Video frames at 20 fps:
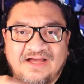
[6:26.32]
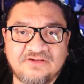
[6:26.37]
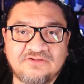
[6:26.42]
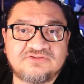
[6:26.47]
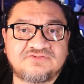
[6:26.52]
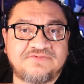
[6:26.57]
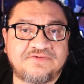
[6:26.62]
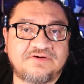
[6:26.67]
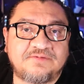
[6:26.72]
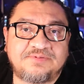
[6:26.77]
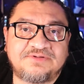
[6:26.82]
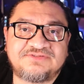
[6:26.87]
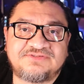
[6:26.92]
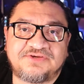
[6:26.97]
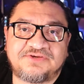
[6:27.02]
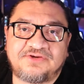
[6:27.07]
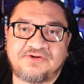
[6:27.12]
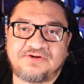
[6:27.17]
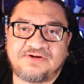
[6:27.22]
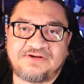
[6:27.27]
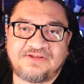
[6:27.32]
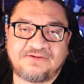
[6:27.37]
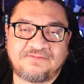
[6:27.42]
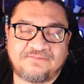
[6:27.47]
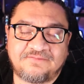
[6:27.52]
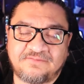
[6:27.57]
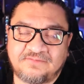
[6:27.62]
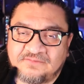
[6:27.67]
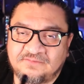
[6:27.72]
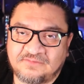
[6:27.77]
I use fingerprint
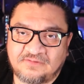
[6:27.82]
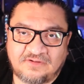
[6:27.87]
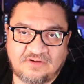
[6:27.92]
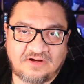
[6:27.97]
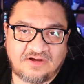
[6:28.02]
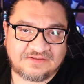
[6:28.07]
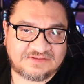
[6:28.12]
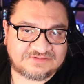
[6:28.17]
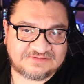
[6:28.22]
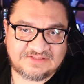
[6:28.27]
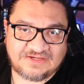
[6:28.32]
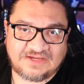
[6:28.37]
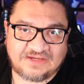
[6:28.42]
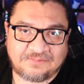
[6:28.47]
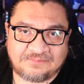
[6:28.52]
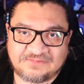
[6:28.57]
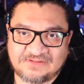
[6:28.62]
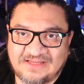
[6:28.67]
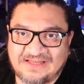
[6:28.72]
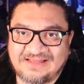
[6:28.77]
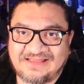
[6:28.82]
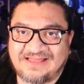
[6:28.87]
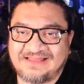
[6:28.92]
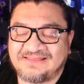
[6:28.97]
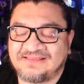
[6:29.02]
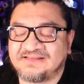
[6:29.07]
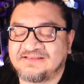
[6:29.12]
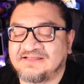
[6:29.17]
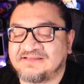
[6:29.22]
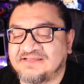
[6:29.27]
security all the time. I
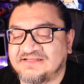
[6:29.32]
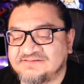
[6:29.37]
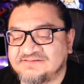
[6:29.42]
think that